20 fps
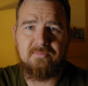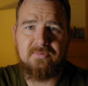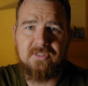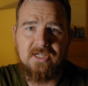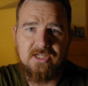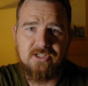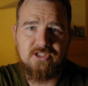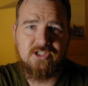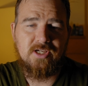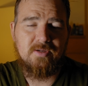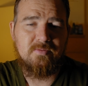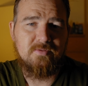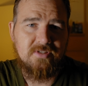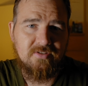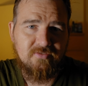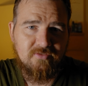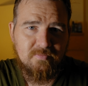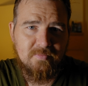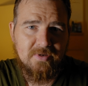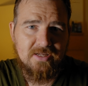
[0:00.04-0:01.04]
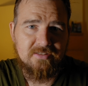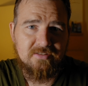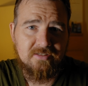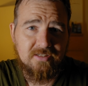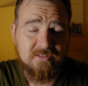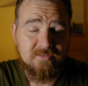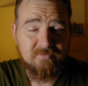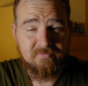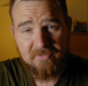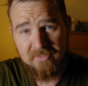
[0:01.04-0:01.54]
up guys, James here from Mad
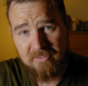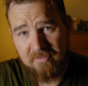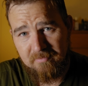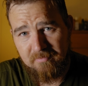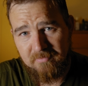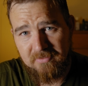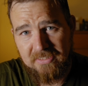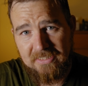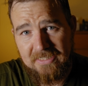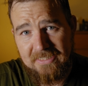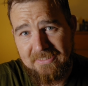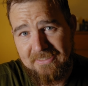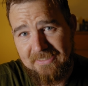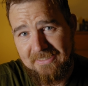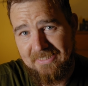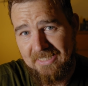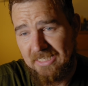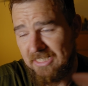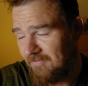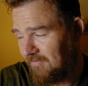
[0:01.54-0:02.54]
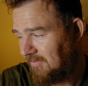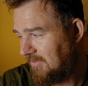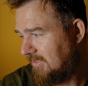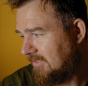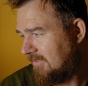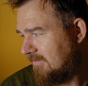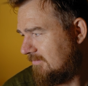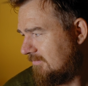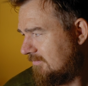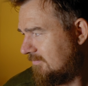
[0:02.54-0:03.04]
Science Films, and in today's
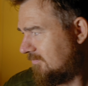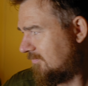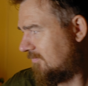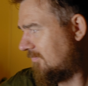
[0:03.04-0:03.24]
video